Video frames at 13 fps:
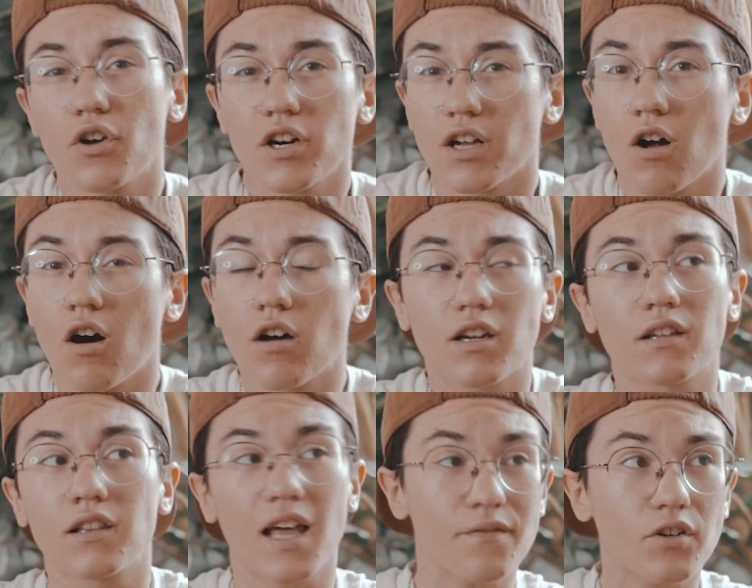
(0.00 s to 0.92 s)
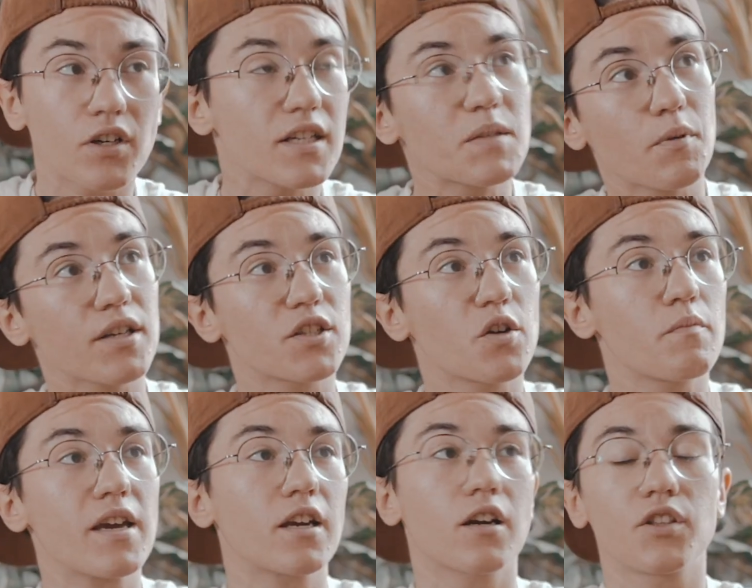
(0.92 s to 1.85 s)
heard it called a lever espresso
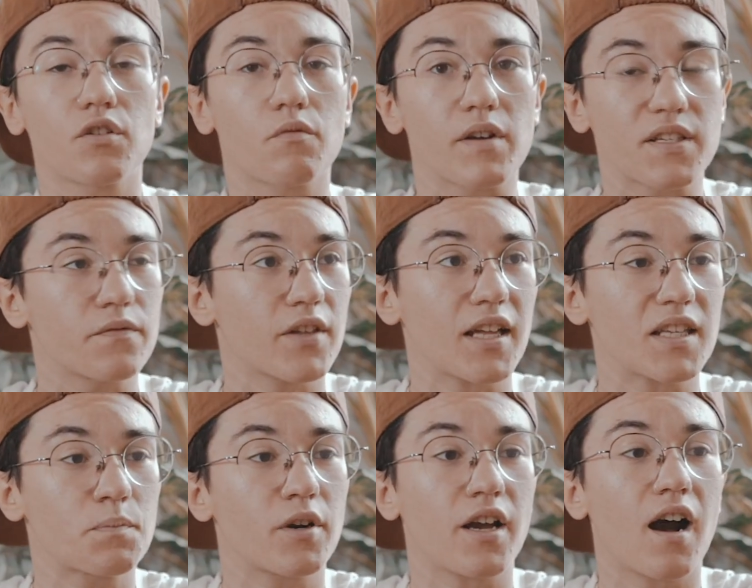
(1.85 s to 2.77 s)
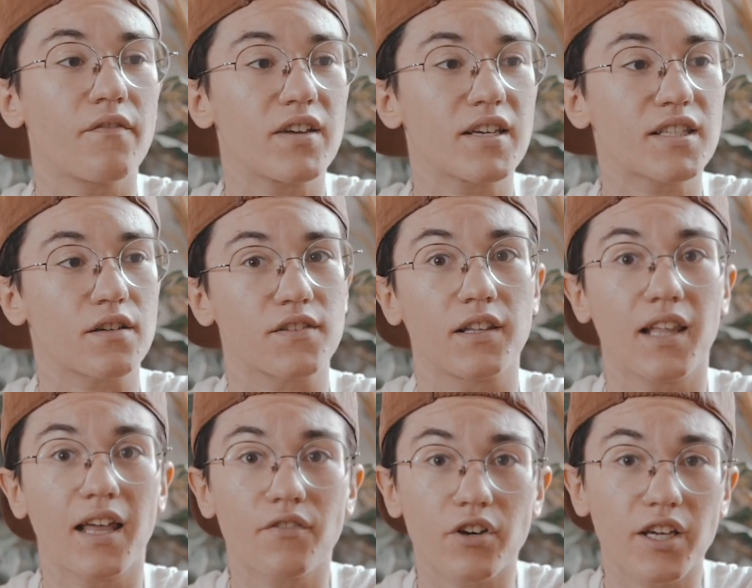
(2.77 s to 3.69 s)
maker, and the reason for that is pretty obvious. There's a
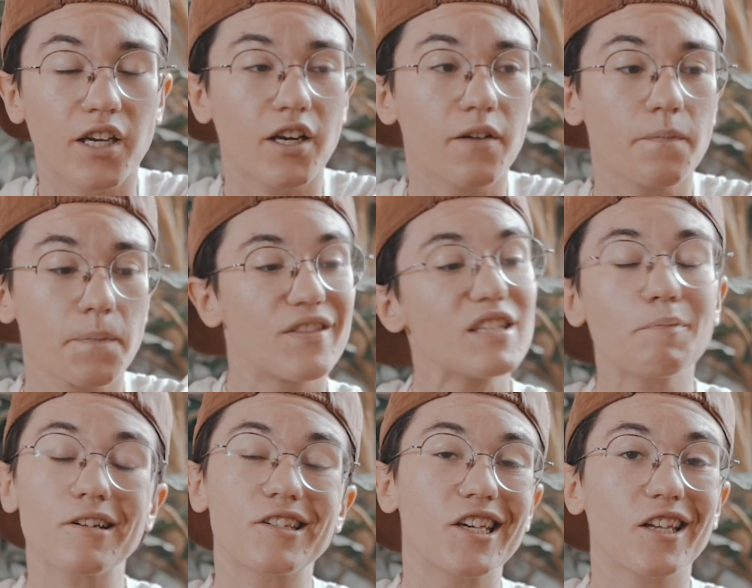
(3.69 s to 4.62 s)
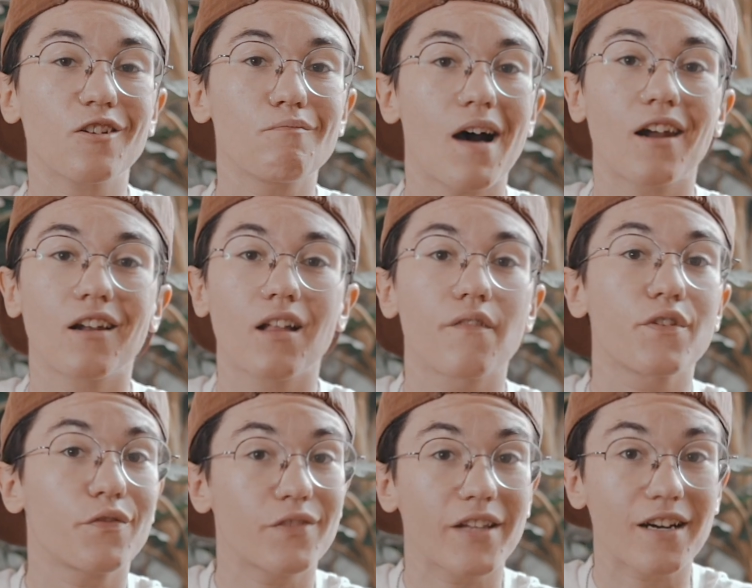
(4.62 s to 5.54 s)
lever here. This particular model of
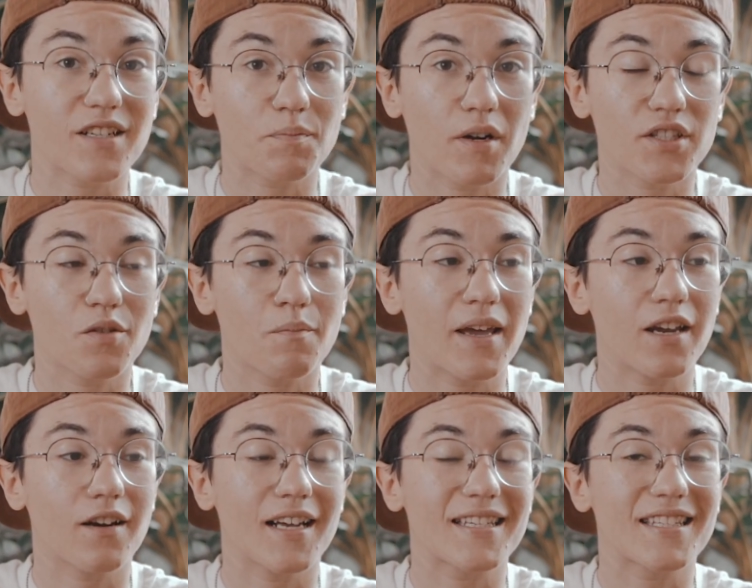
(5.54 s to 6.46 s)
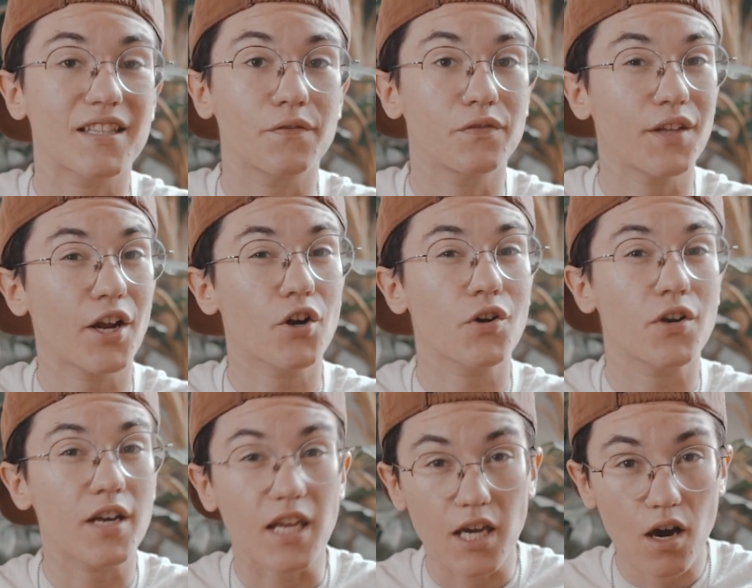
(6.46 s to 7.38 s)
the Flair Espresso Maker is the Flair
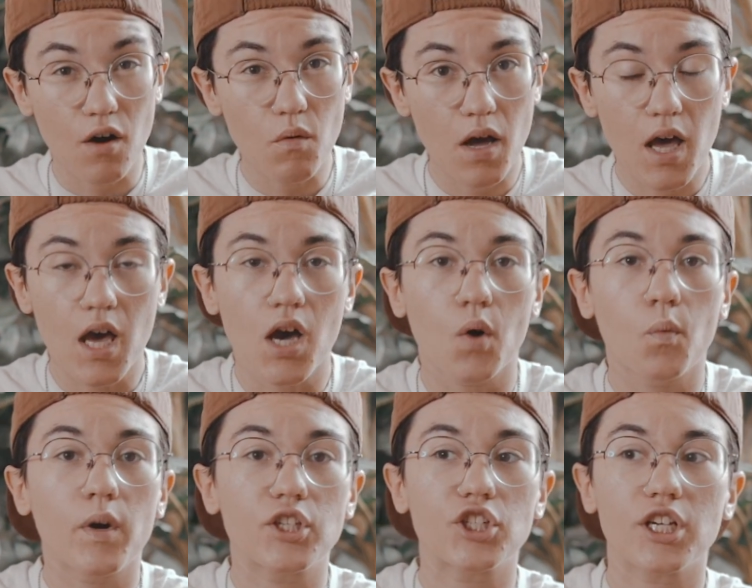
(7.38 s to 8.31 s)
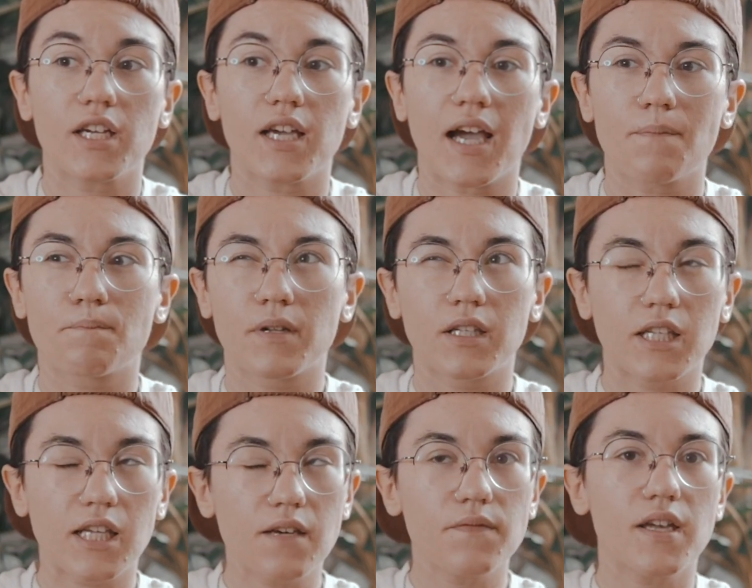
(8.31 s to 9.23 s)
Neo, which I
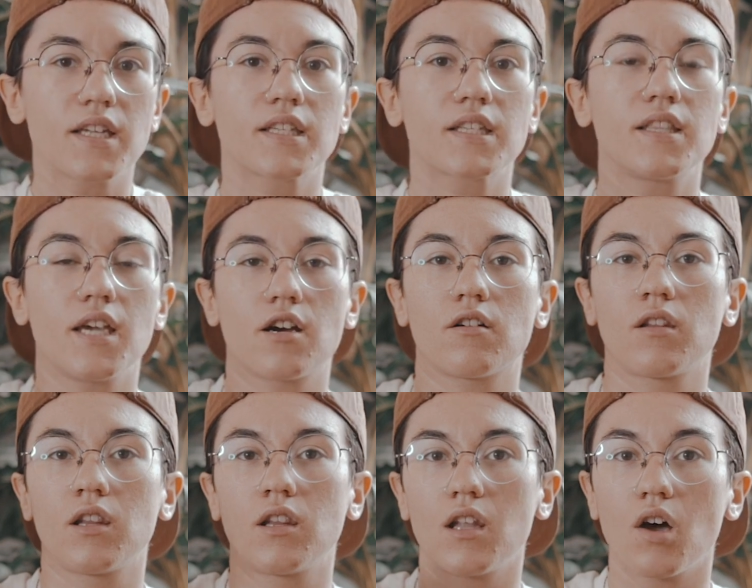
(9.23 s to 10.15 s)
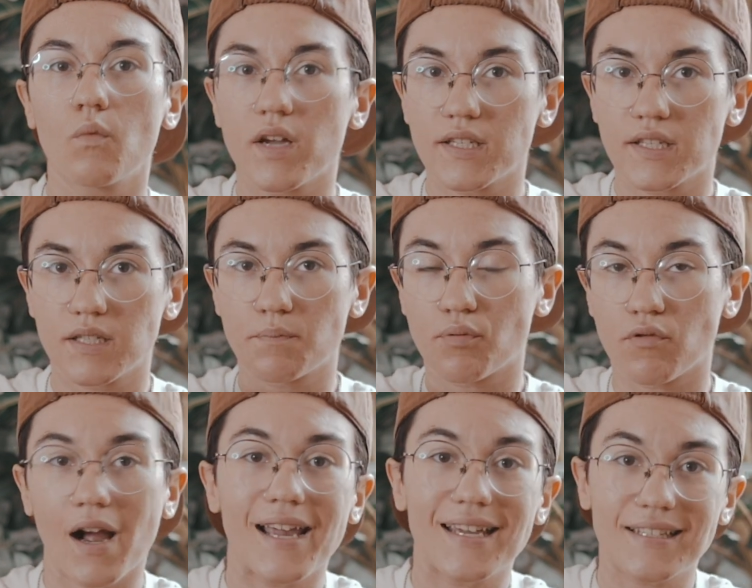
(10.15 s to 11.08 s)
believe is their lowest
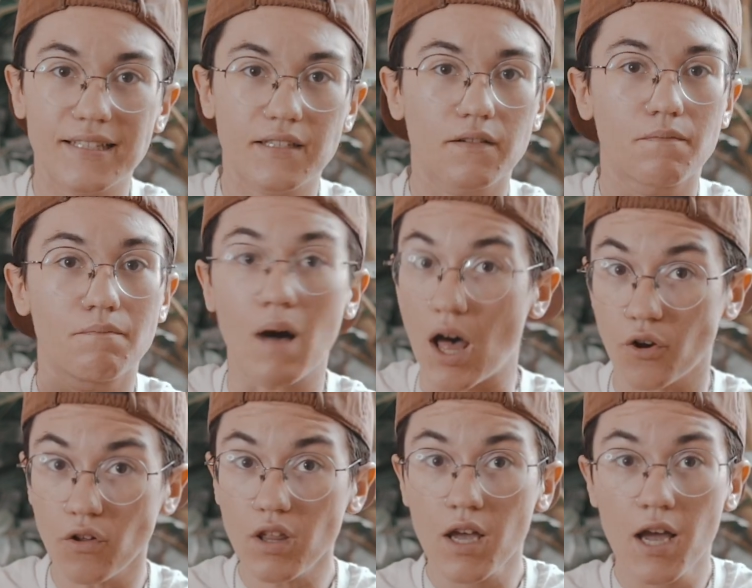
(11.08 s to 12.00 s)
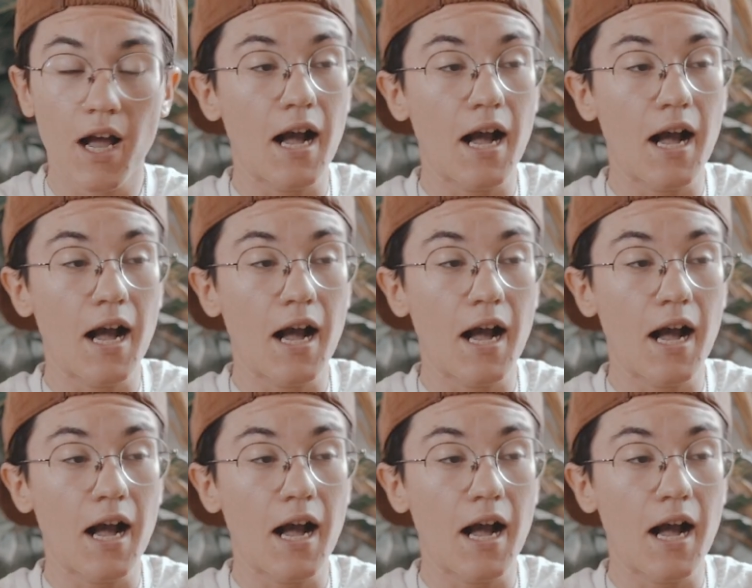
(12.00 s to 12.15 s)
priced model.